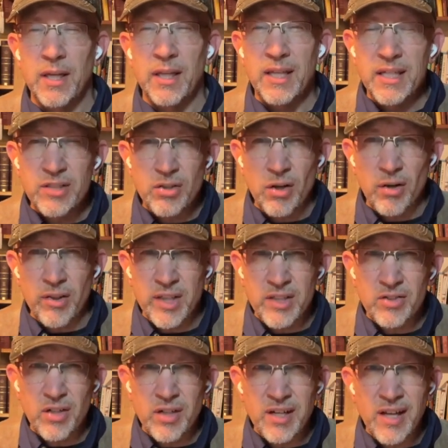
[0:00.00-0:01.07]
These
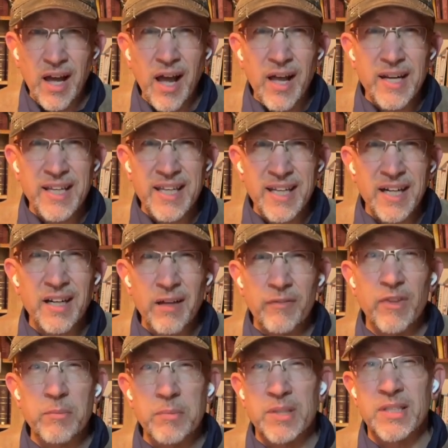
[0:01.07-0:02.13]
are not in and of
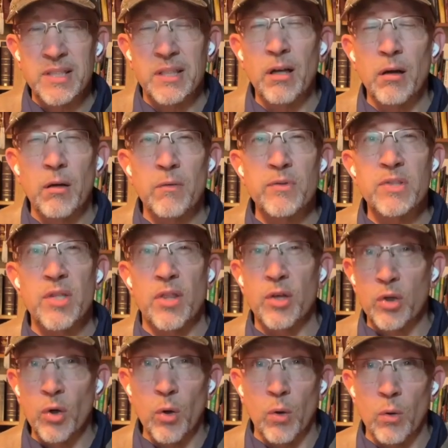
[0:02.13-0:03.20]
themselves the
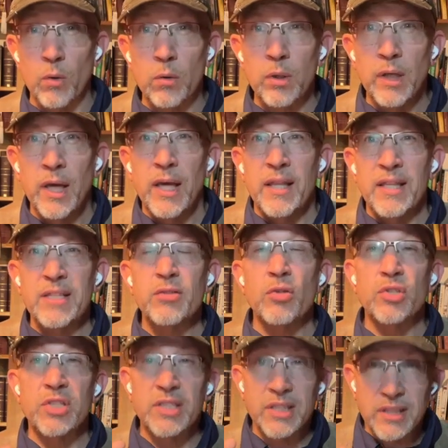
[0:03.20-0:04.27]
goal. These are
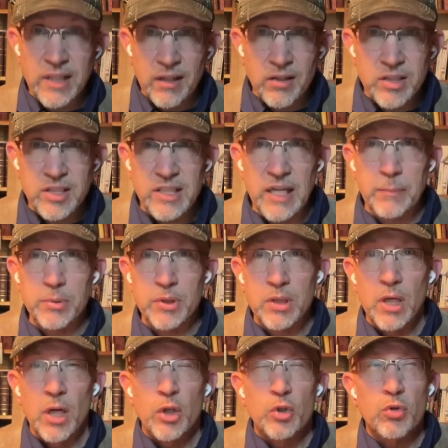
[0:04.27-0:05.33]
stair steps
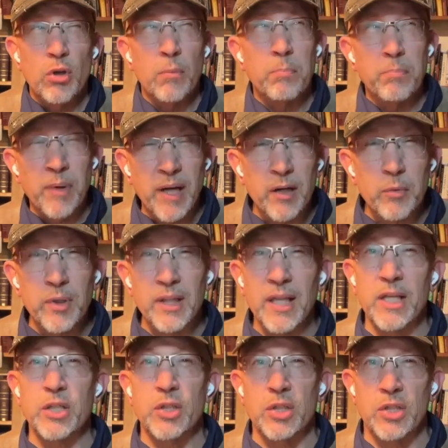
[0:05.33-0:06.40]
to a better
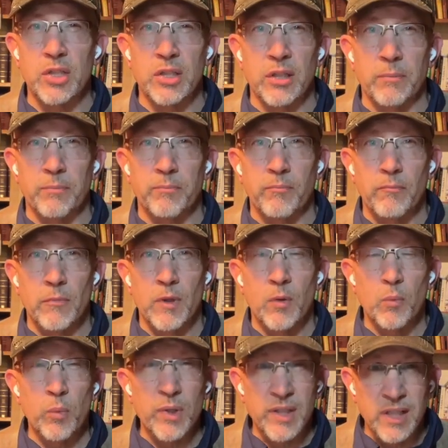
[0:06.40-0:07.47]
relationship
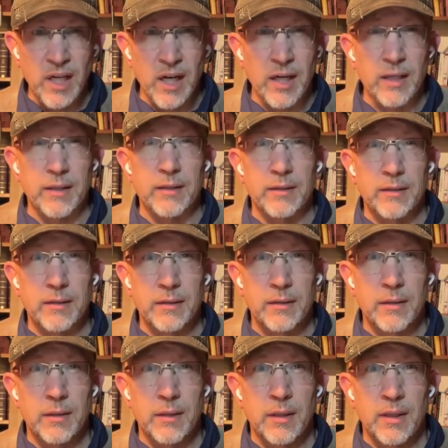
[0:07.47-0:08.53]
with God.
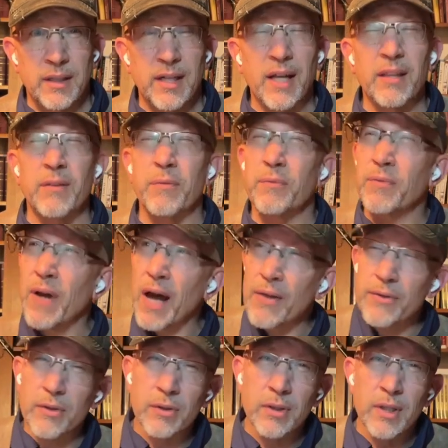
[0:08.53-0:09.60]
God the
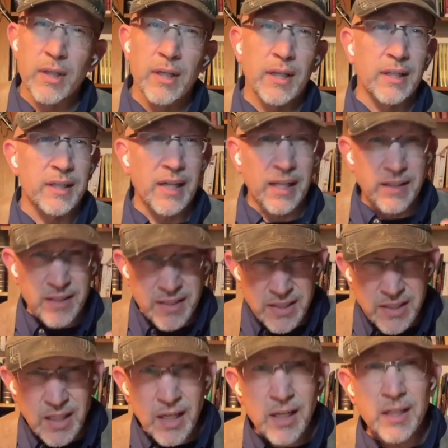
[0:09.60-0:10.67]
Father and God the
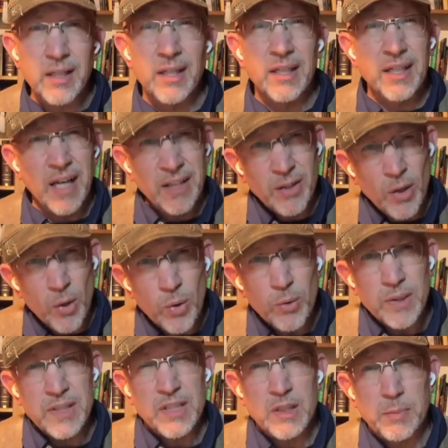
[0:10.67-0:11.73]
Son and God the
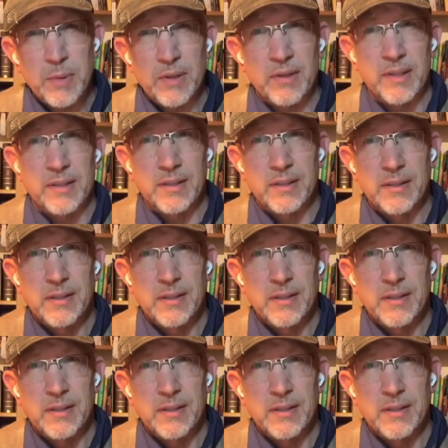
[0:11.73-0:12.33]
Holy Spirit.